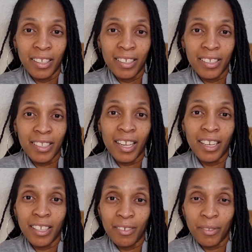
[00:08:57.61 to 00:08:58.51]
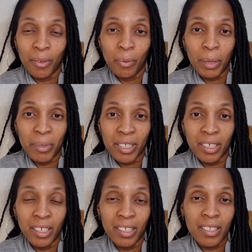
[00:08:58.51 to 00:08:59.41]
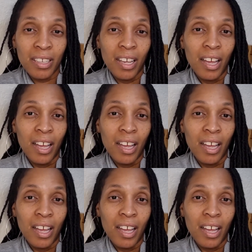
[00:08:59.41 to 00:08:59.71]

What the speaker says: selling of the websites,